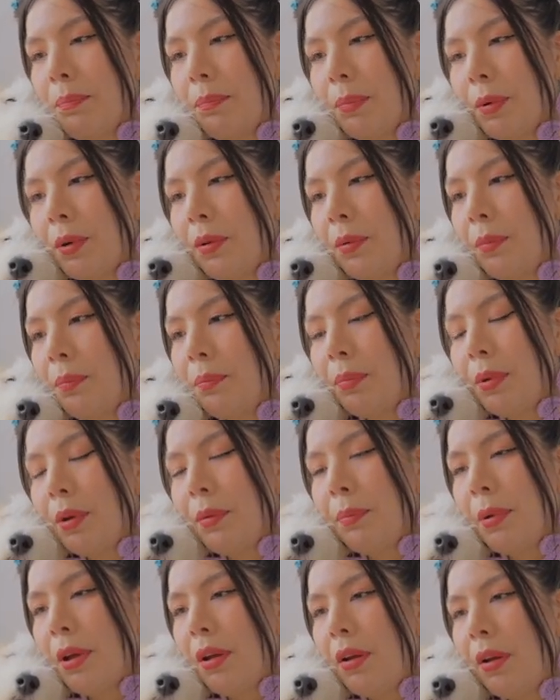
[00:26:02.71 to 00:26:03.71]
Boom, boom,
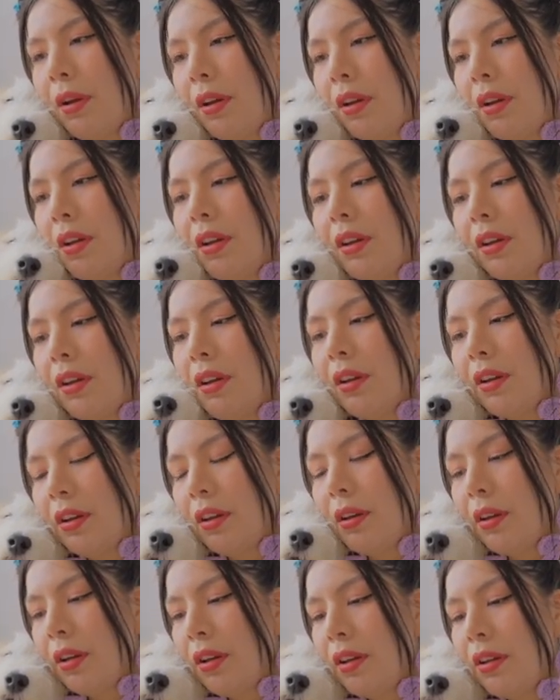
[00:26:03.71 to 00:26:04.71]

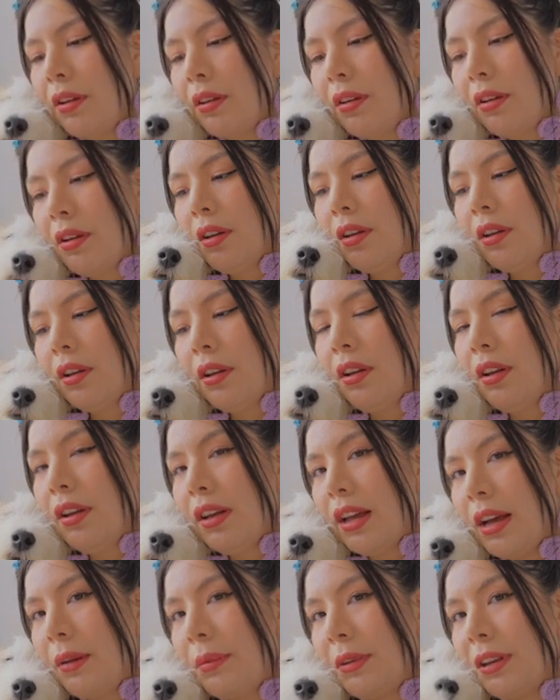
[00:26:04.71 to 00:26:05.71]
boom.
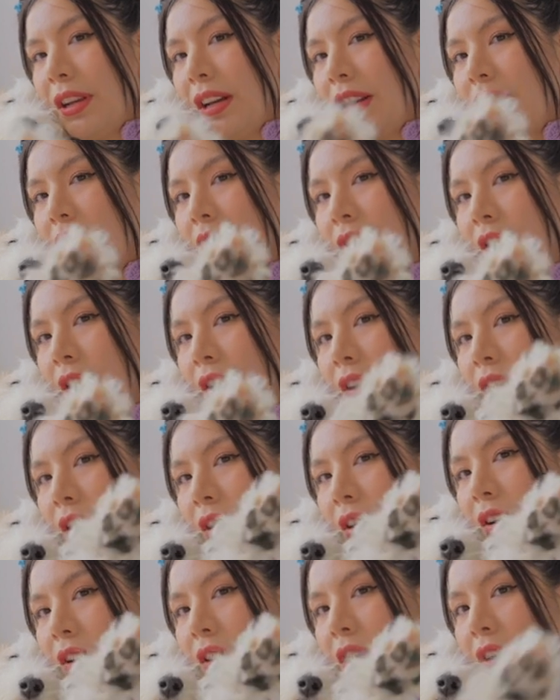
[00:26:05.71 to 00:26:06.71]
Abby, you got
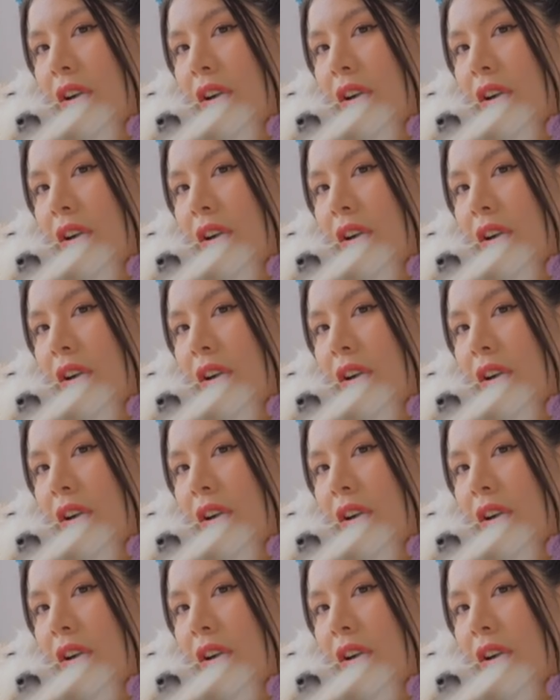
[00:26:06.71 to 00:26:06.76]
long